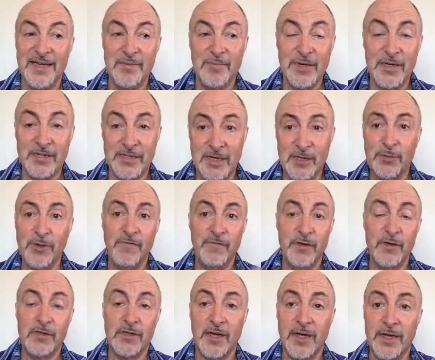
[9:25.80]
Because that's what it
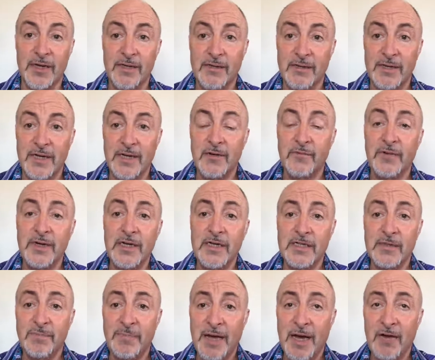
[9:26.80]
feels like. It really is
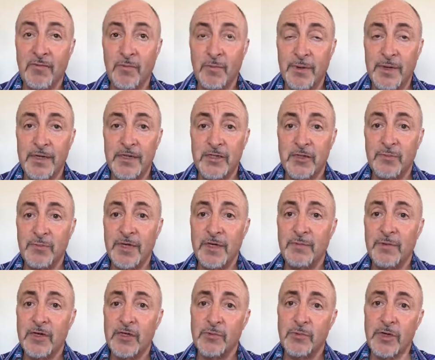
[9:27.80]
a powerful place to be
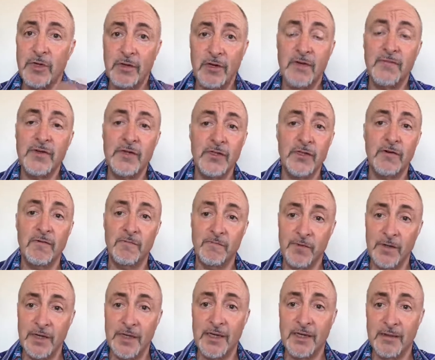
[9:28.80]
because when you love yourself
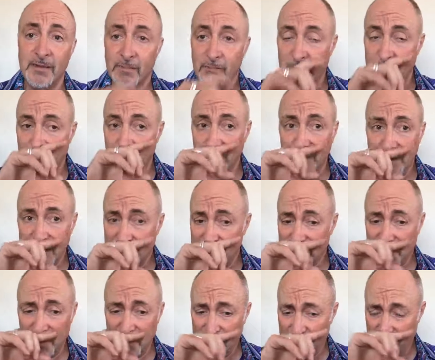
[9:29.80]
fully, when you really
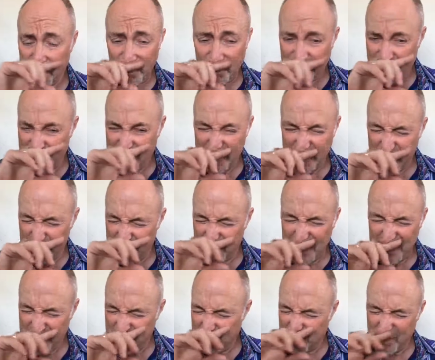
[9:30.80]
do, excuse
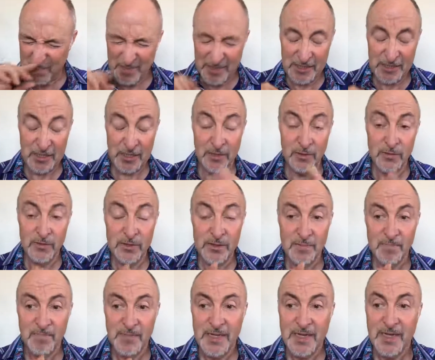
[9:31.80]
me, itchy nose,
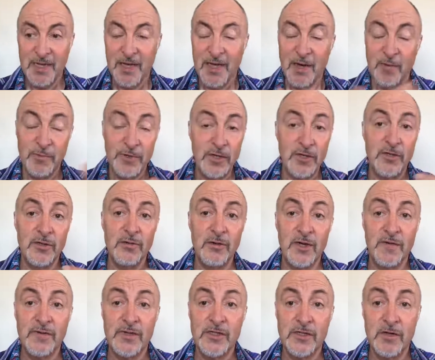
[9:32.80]
when you do
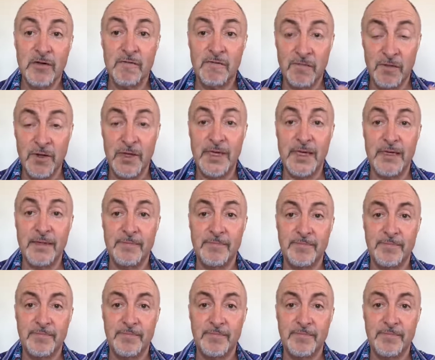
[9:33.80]
love yourself fully,